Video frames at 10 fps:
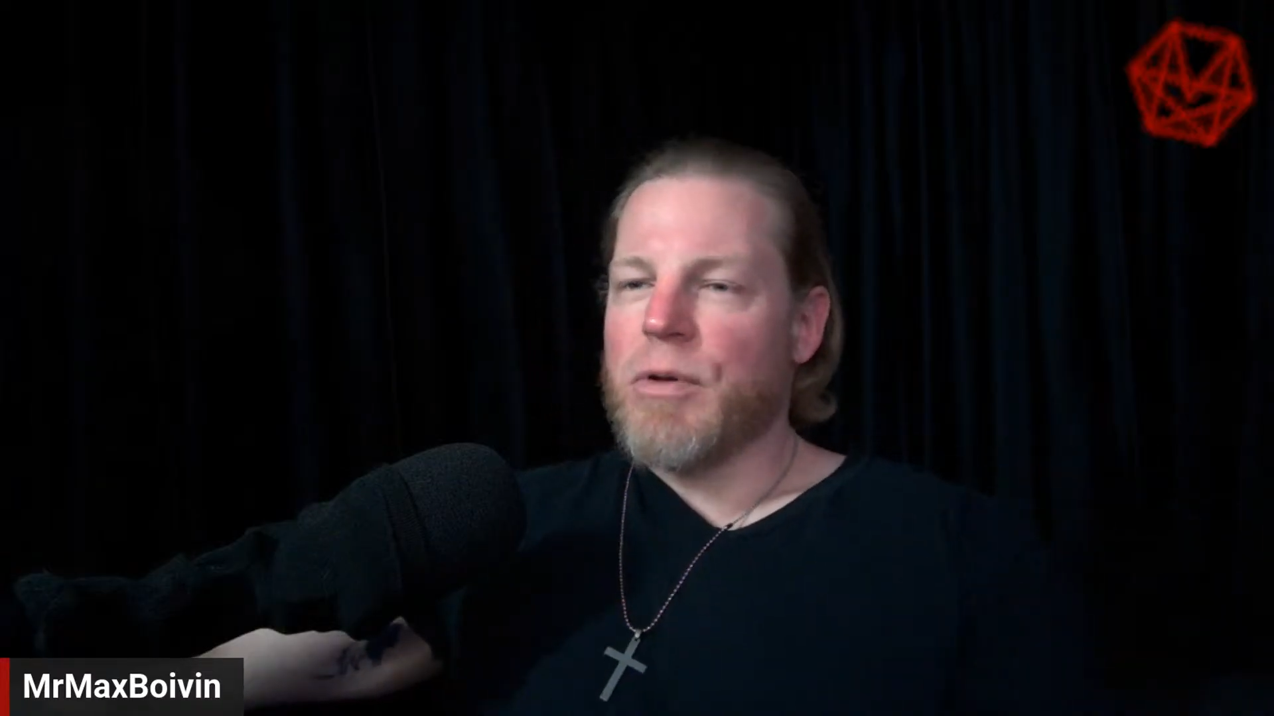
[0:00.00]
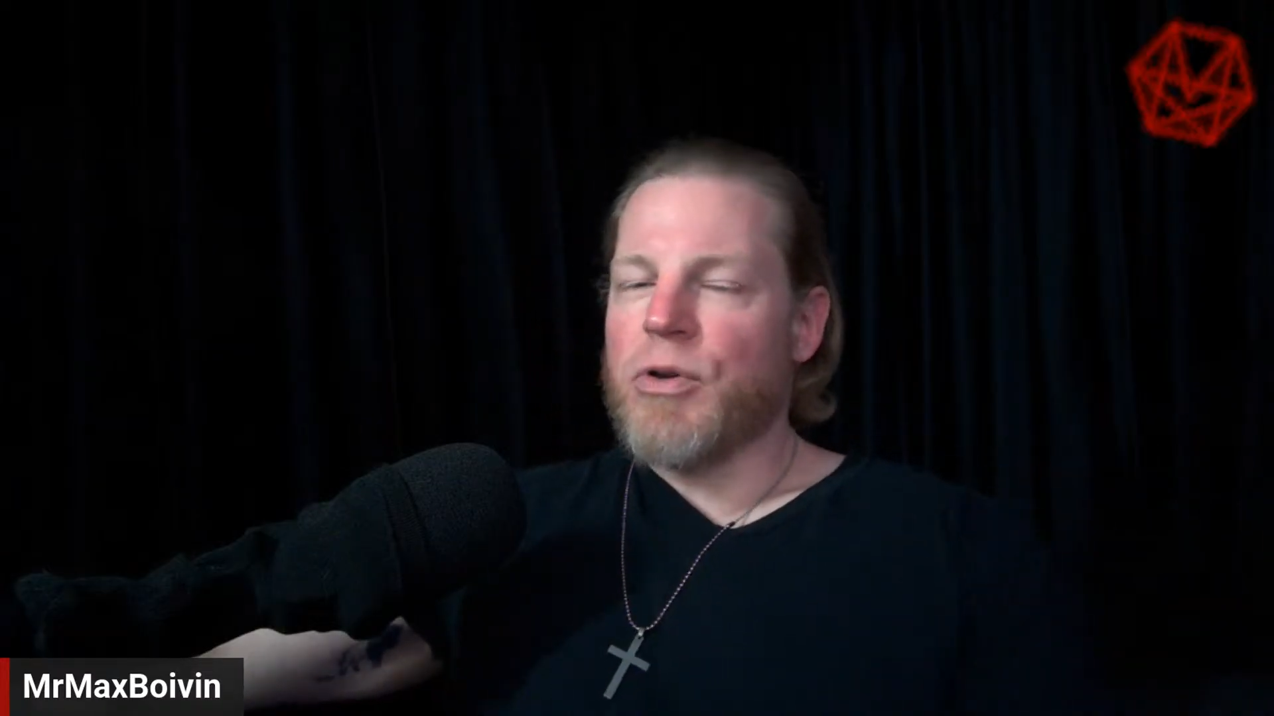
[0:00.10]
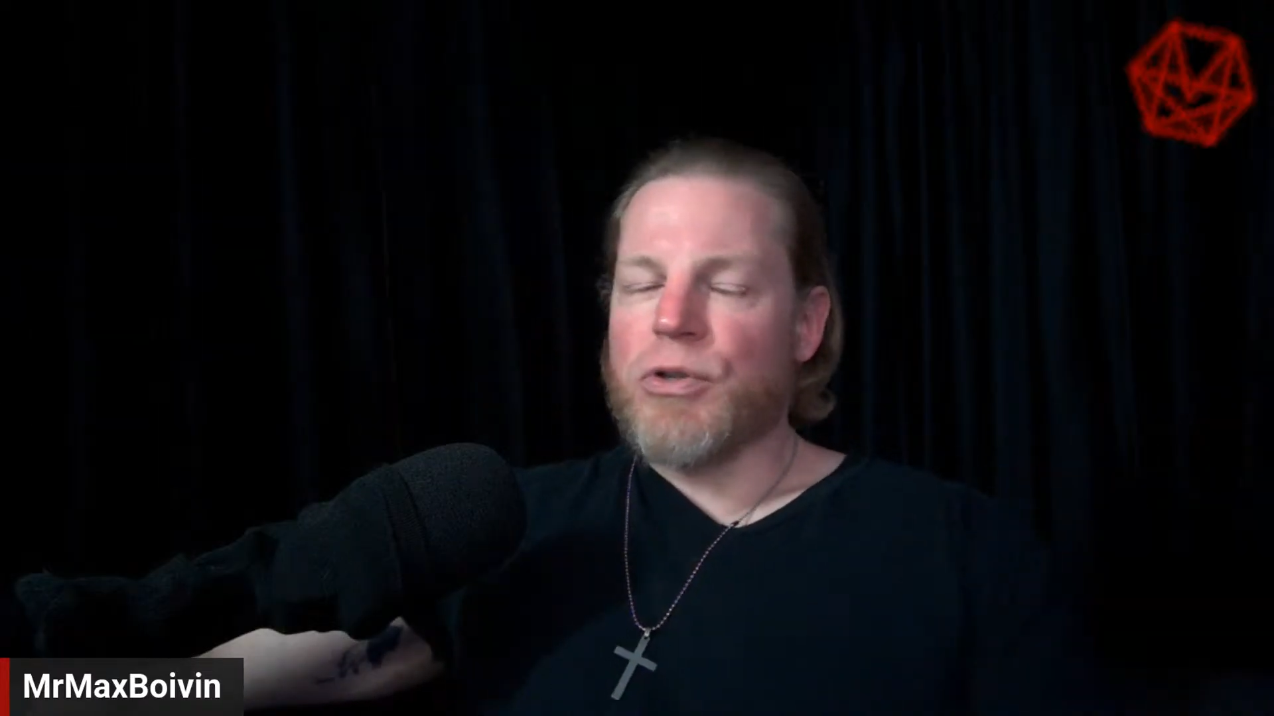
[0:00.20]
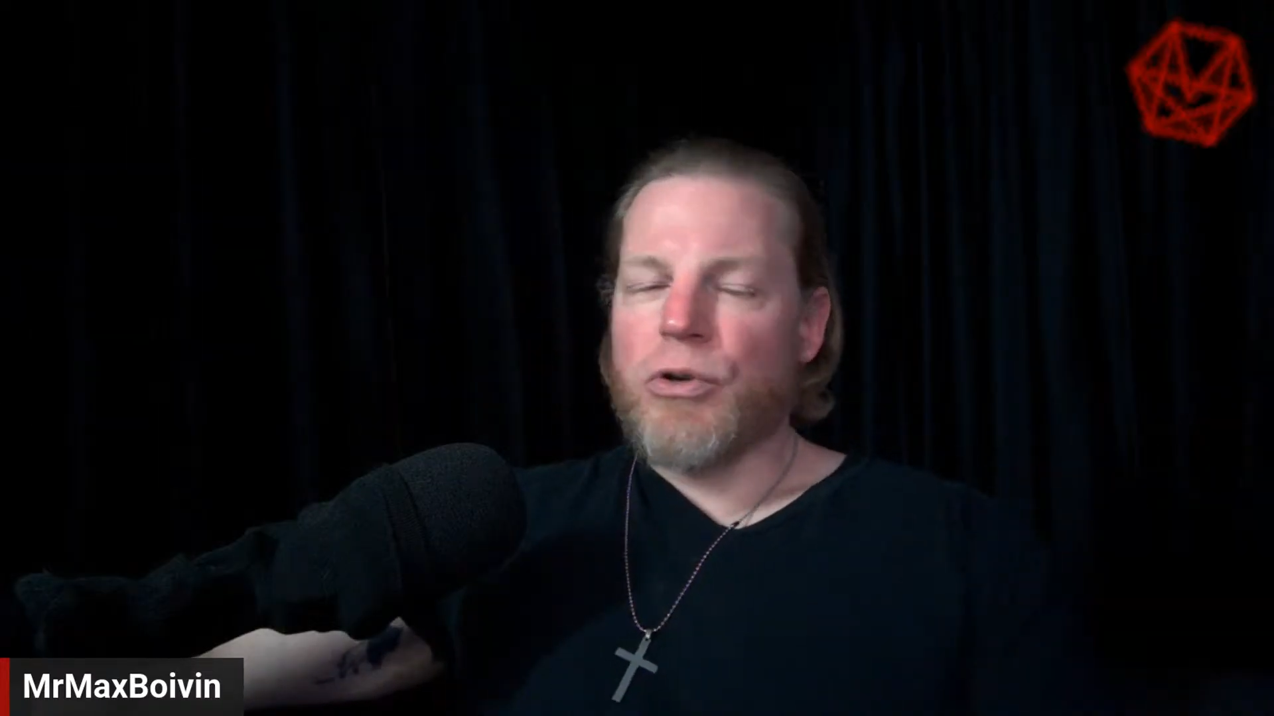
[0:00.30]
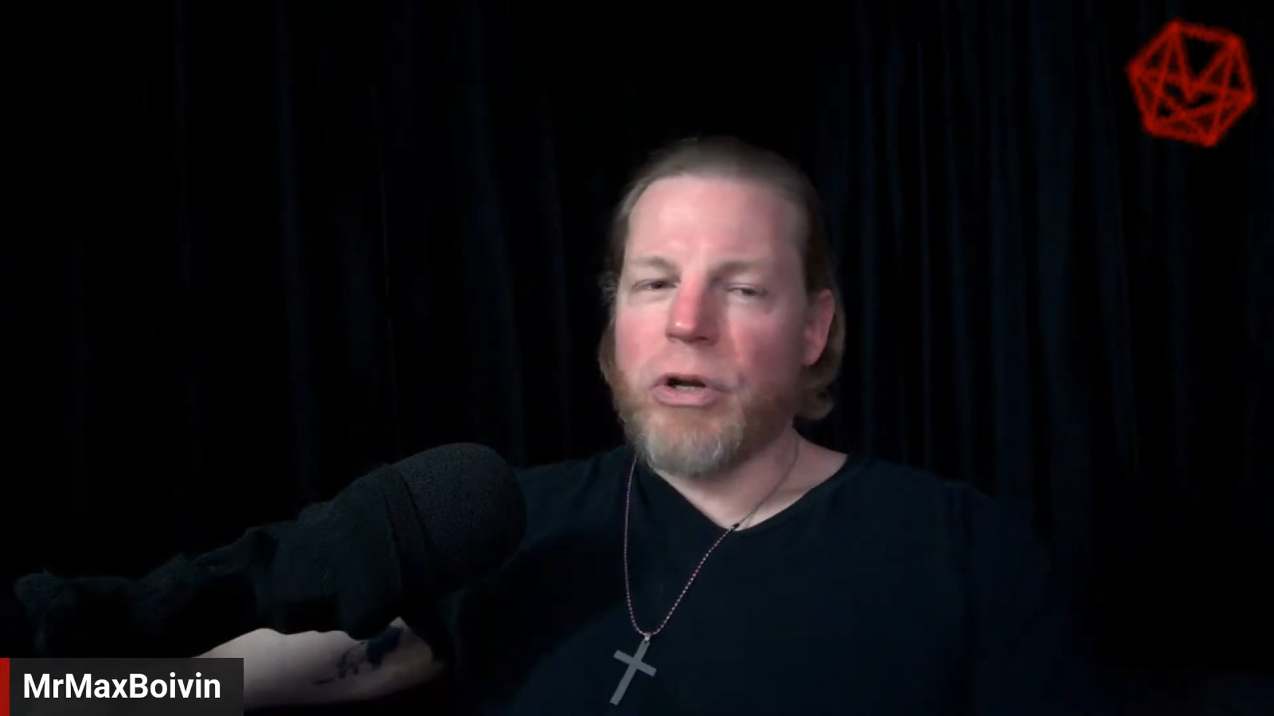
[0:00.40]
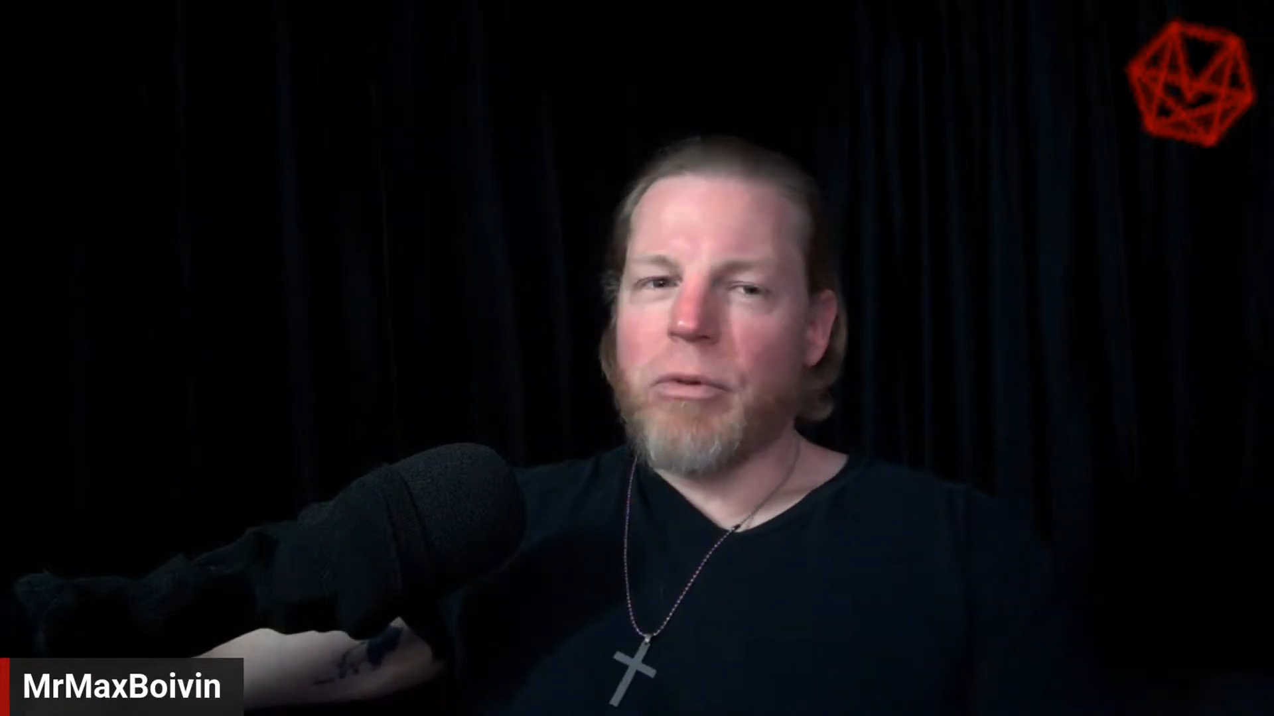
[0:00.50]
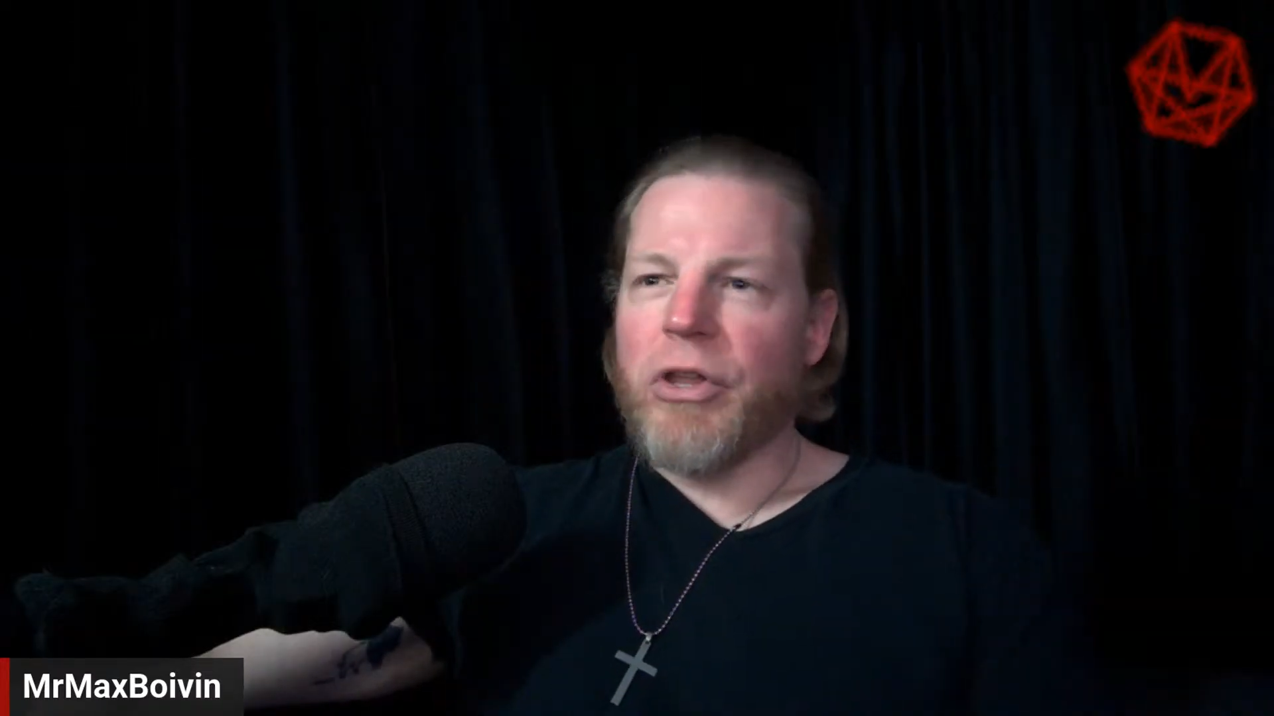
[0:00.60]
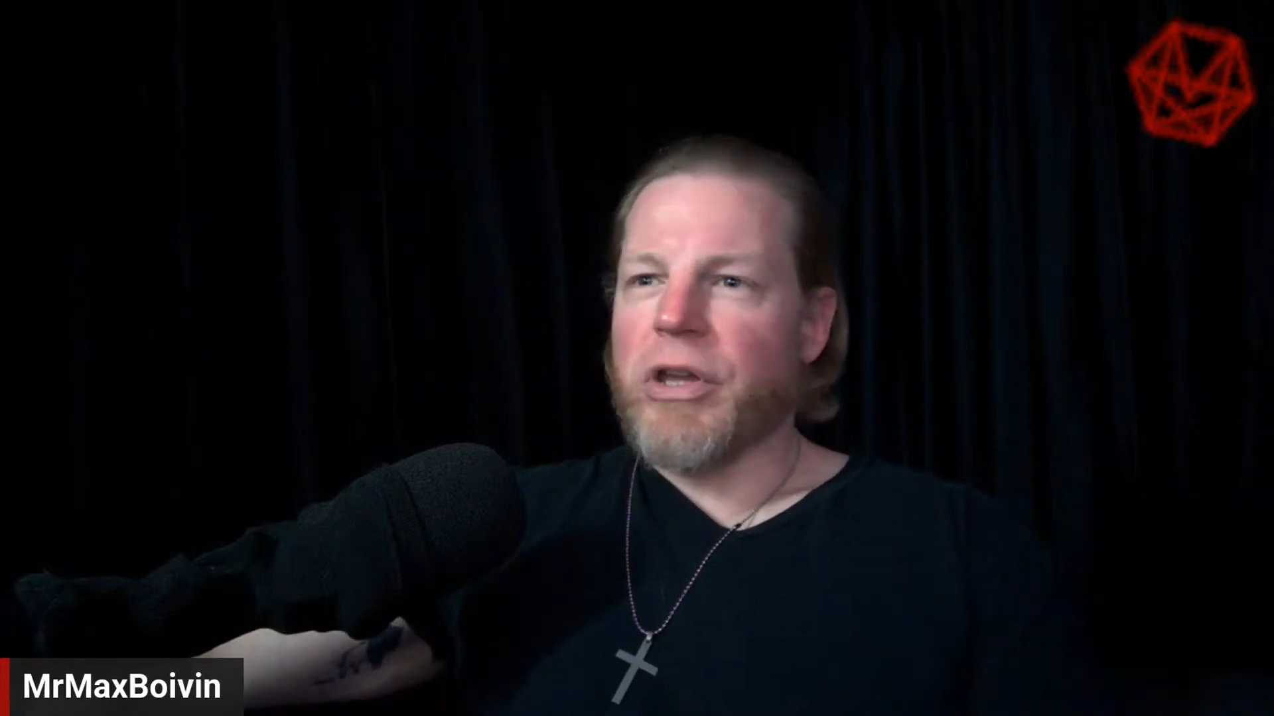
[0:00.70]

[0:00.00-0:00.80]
because you learn about the